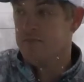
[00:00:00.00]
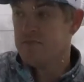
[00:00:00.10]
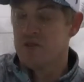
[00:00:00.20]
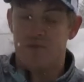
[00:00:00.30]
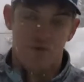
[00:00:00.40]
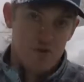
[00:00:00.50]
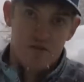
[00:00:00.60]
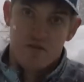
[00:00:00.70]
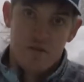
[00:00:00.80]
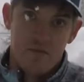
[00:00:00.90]
Some wooden,
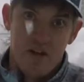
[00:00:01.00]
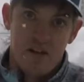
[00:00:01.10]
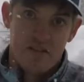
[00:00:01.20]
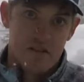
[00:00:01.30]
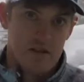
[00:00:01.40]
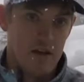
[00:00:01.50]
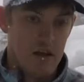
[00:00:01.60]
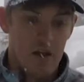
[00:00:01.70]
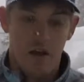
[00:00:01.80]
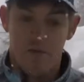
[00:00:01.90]
some plastic,
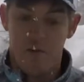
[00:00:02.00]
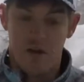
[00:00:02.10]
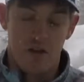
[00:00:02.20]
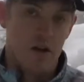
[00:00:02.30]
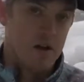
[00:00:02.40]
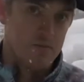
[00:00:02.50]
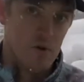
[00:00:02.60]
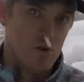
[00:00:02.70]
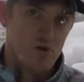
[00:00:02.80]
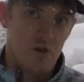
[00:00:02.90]
make a lot of
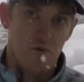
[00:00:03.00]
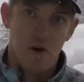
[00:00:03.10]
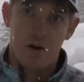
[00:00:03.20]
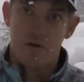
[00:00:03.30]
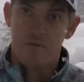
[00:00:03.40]
commotion in the water.